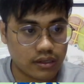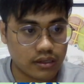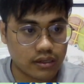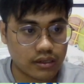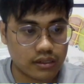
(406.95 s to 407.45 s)

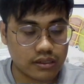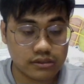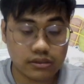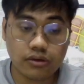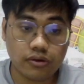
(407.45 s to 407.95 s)
and
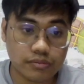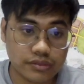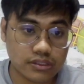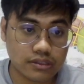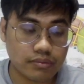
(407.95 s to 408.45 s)
inside
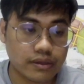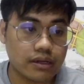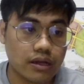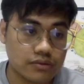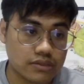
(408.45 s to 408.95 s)
commercial but
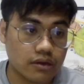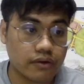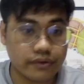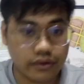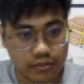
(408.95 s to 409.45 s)
outside
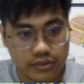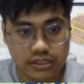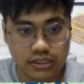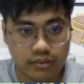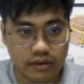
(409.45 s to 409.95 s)
of the
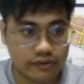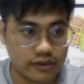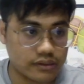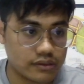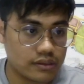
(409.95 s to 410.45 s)
commercial buffer.
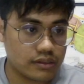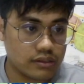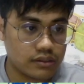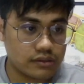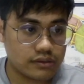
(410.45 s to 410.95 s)

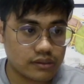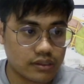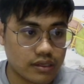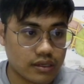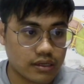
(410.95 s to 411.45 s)

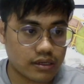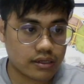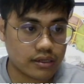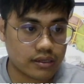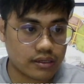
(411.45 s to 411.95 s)

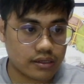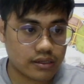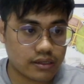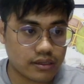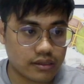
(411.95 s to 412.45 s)

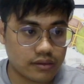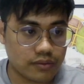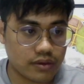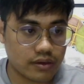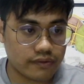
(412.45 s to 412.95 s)
And
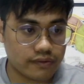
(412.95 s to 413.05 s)
we have